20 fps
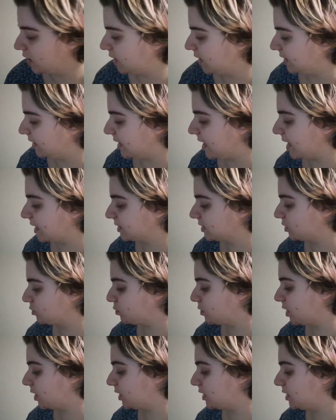Next
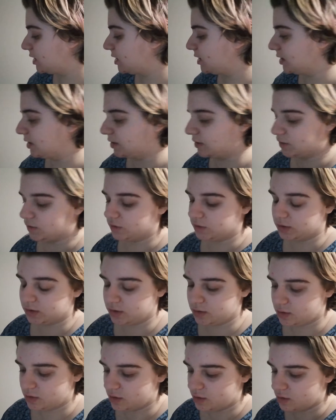one is
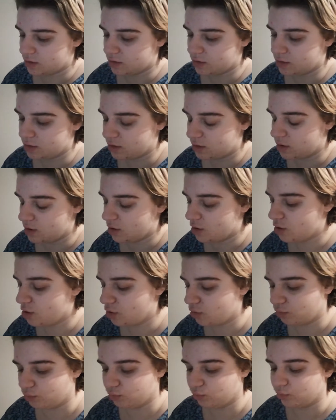
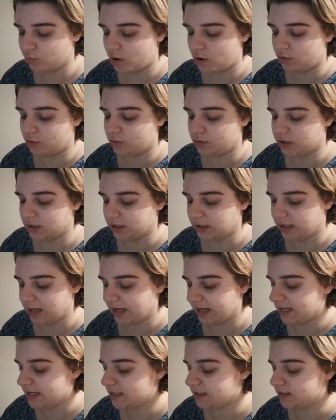
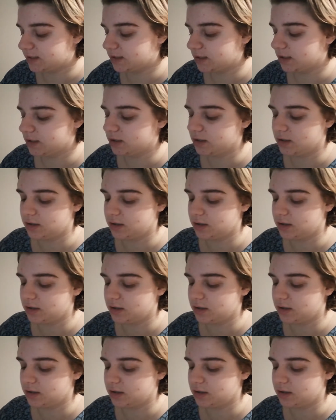rhodonite,